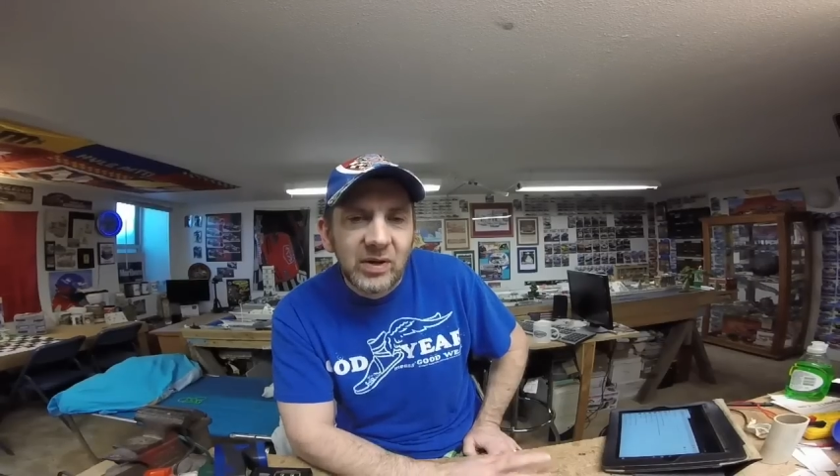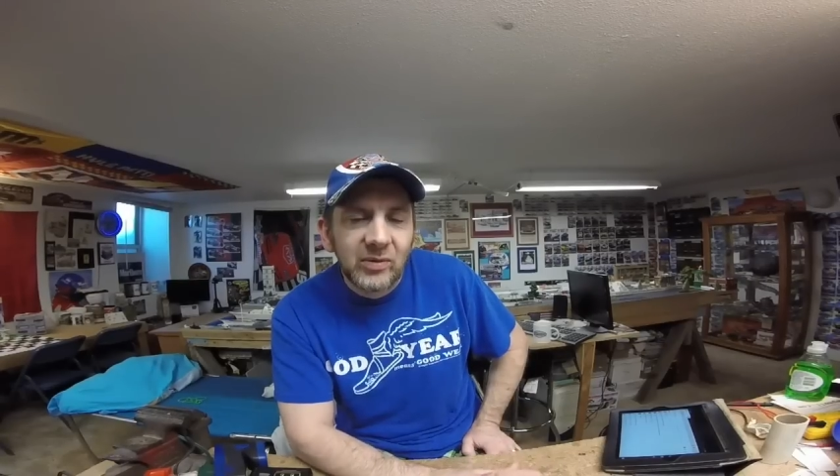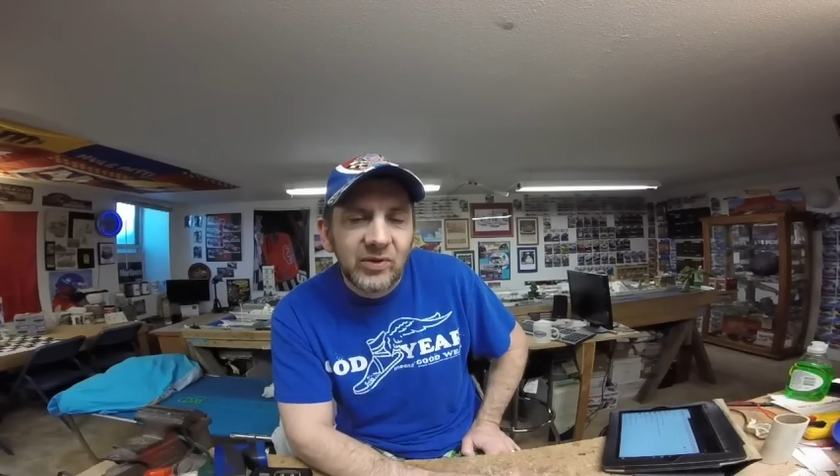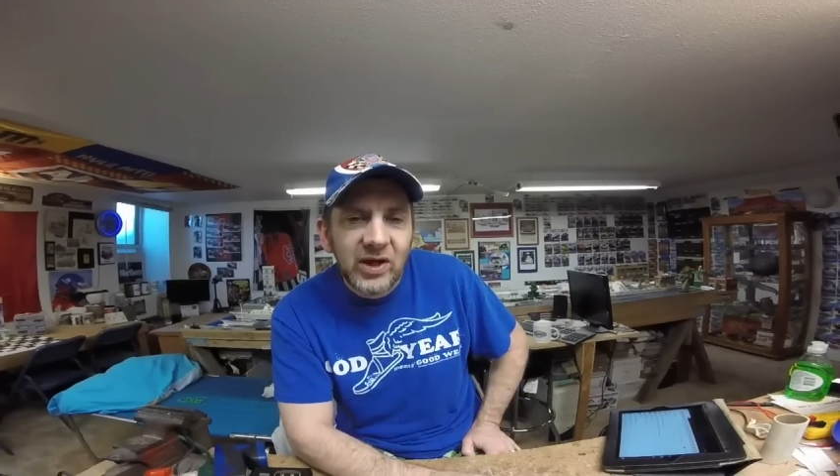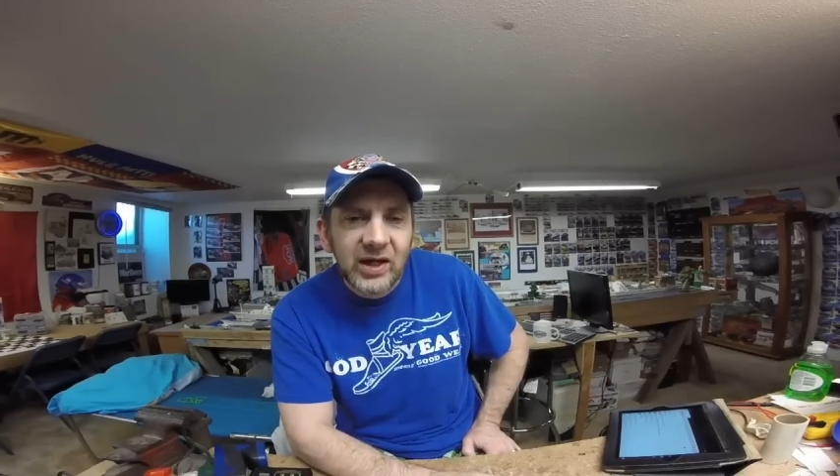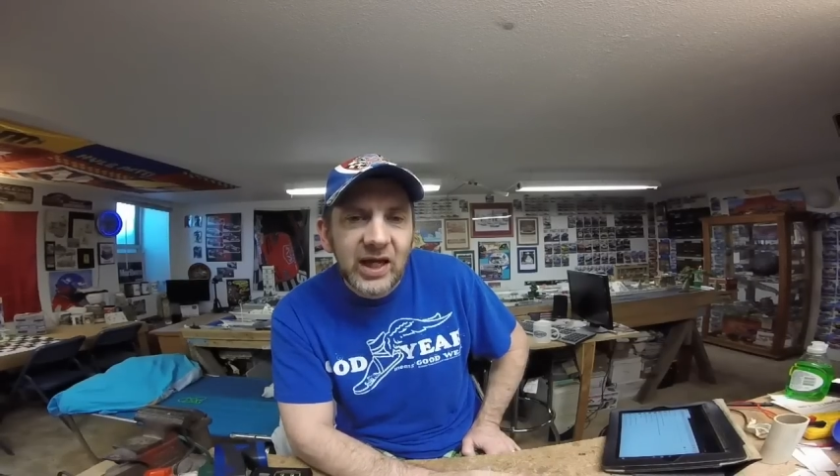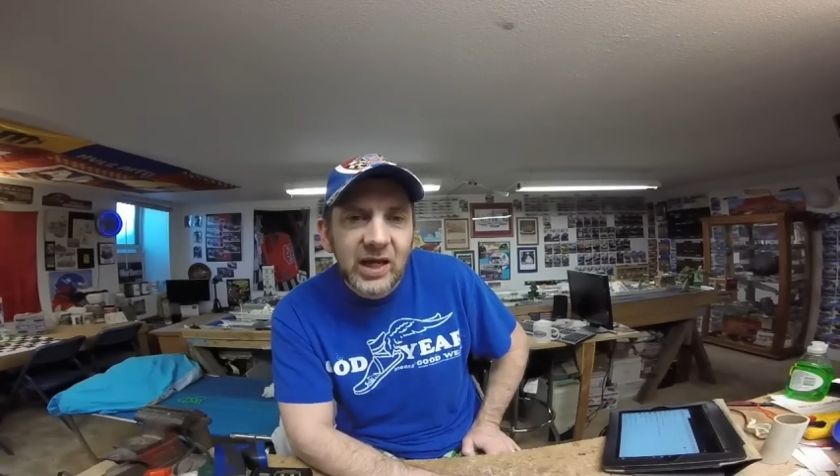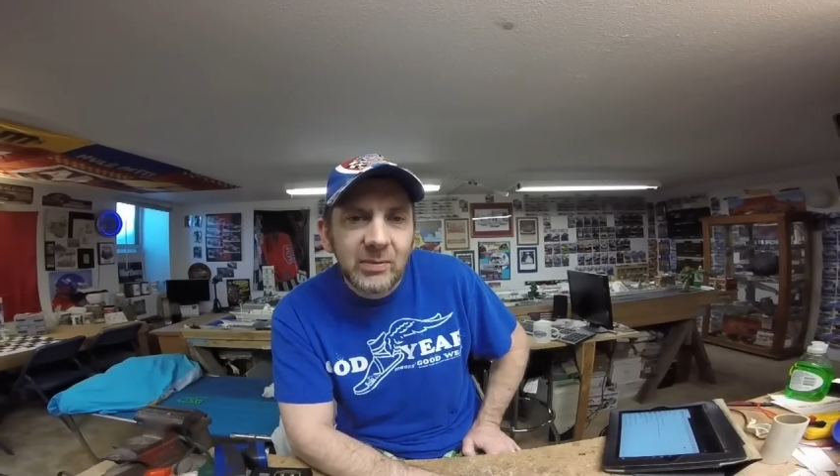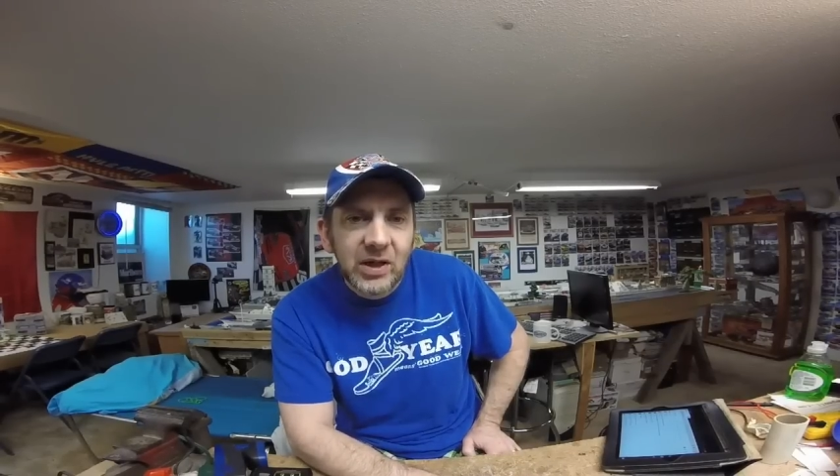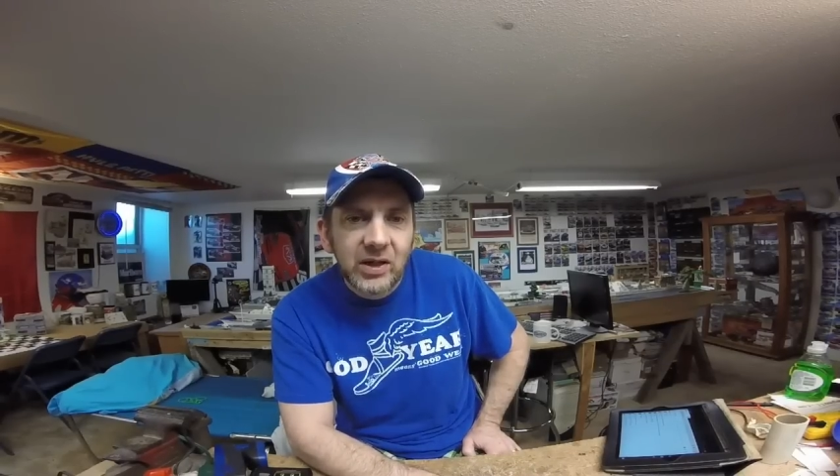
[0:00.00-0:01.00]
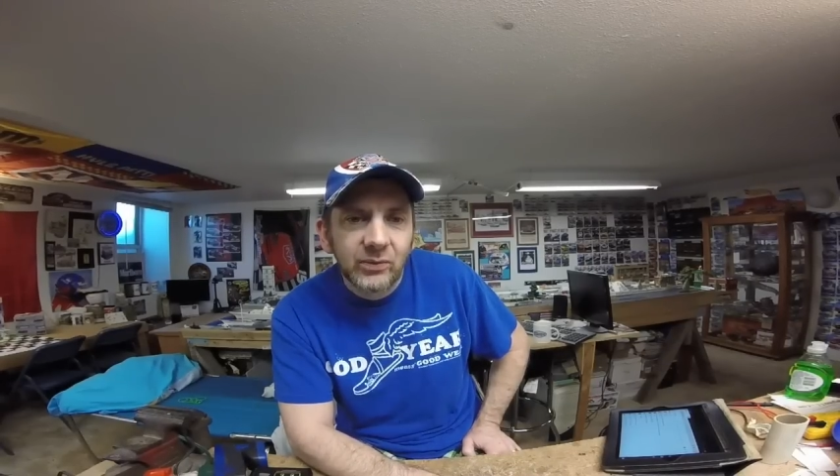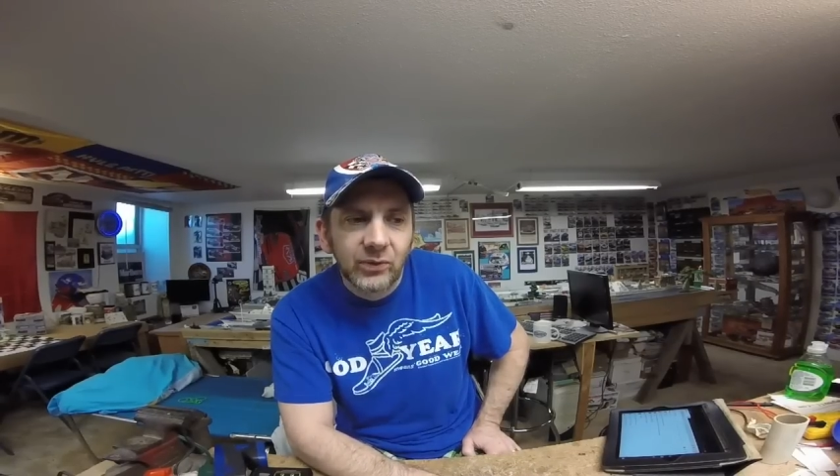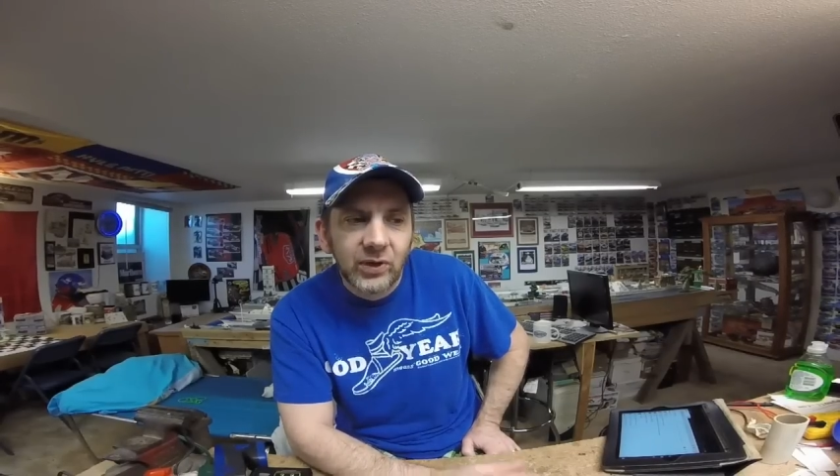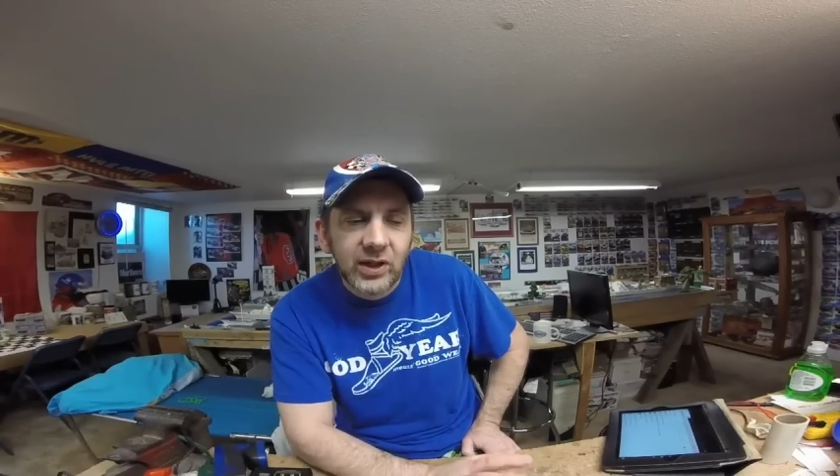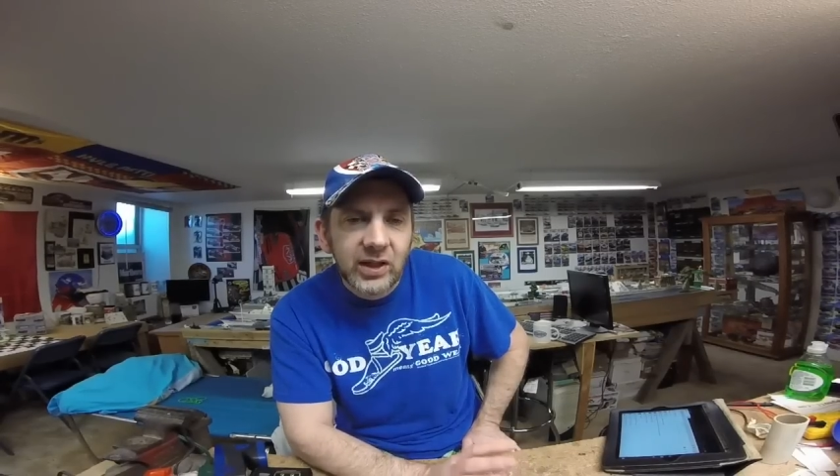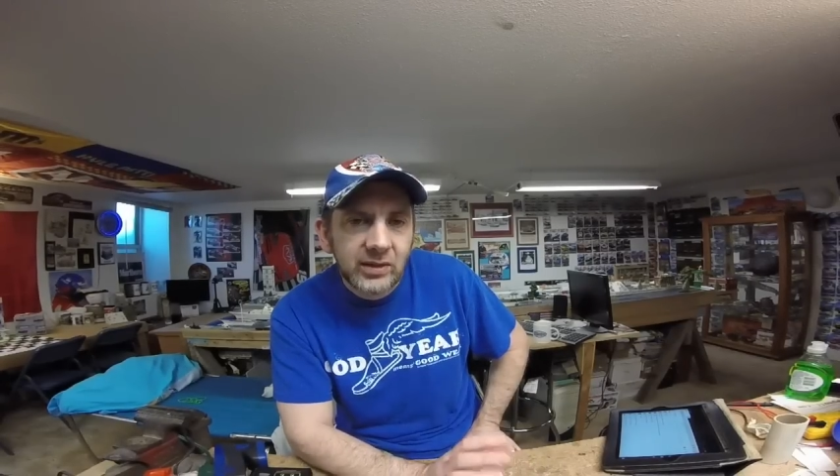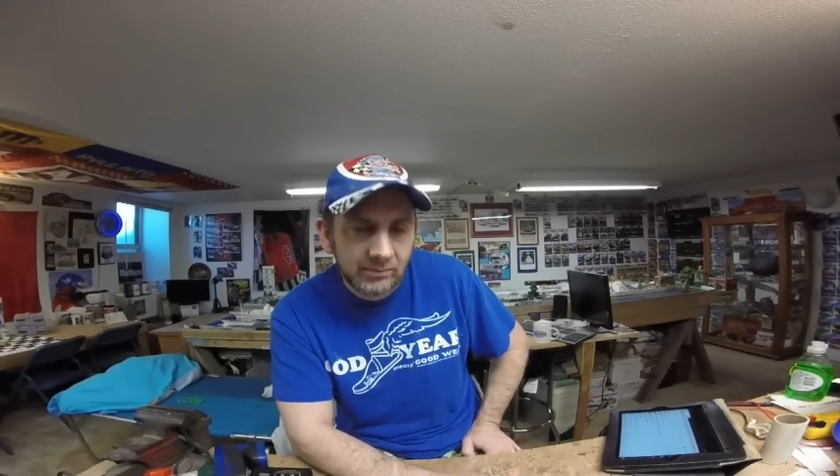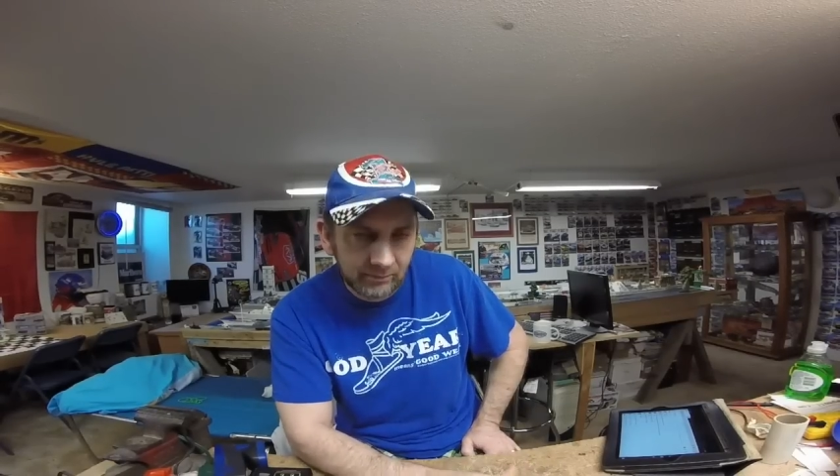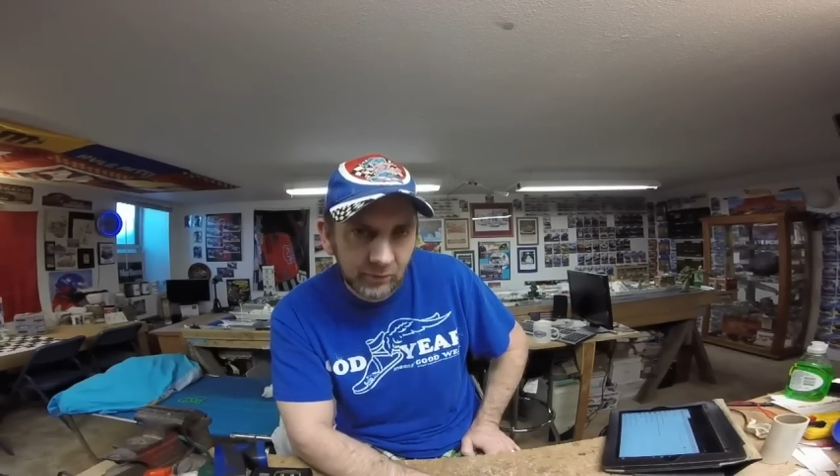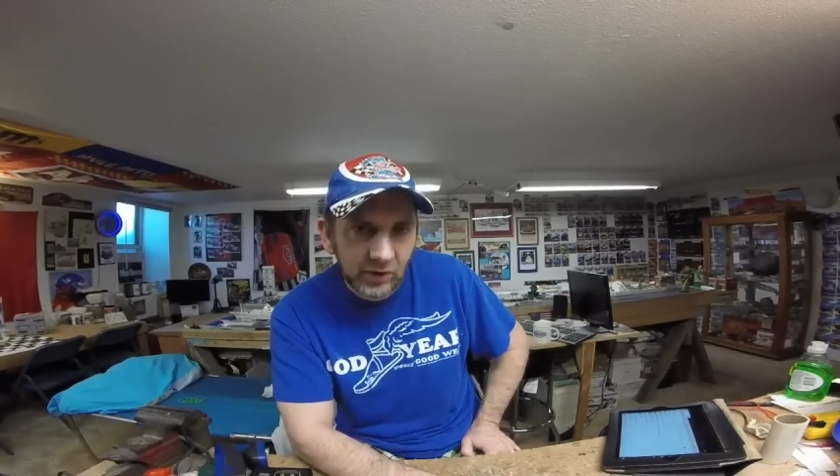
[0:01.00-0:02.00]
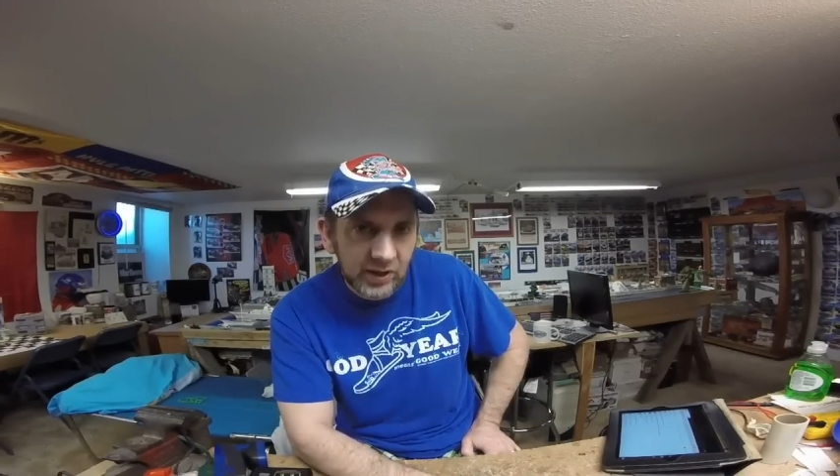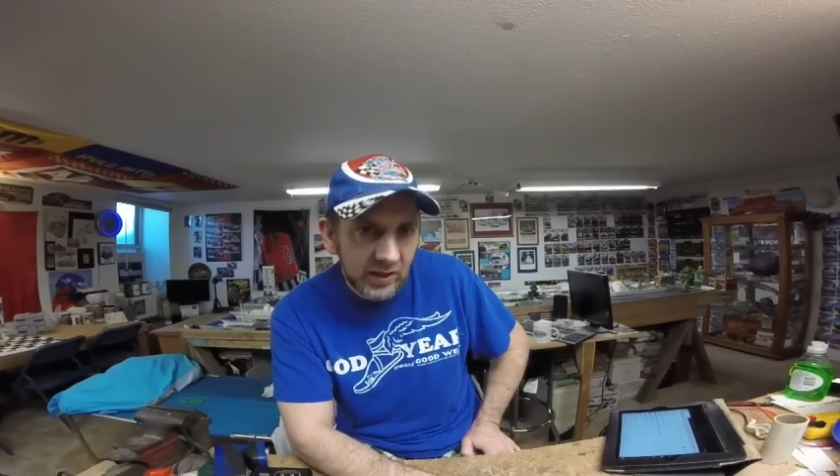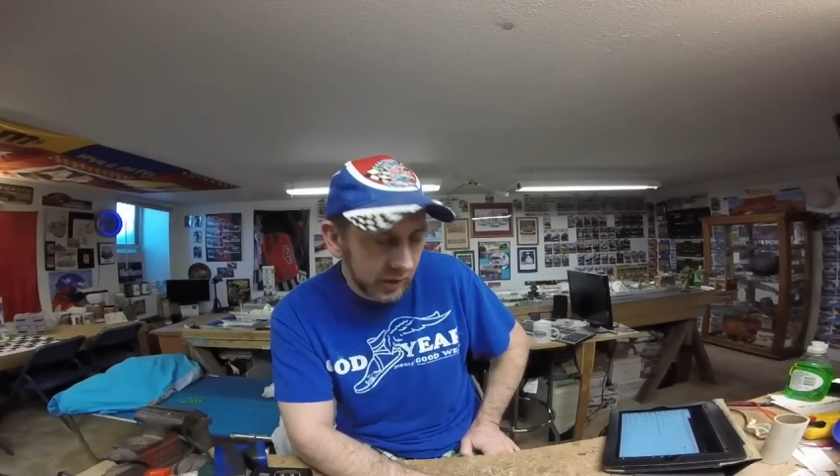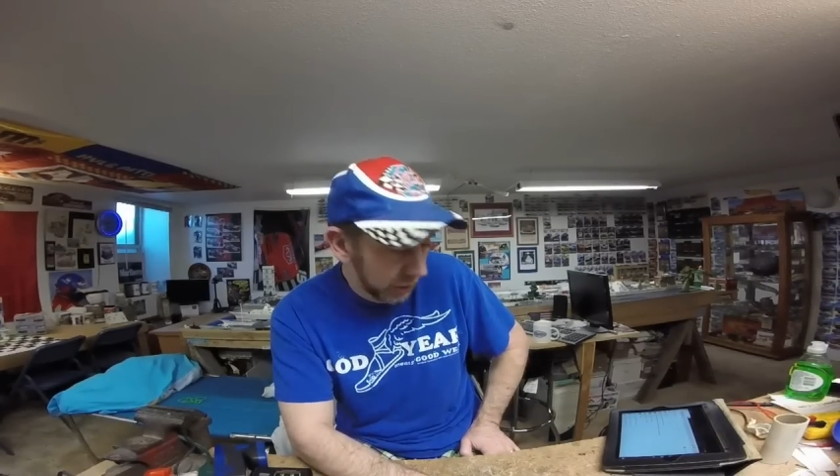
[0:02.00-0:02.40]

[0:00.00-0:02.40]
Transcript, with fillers: Everything came in really, really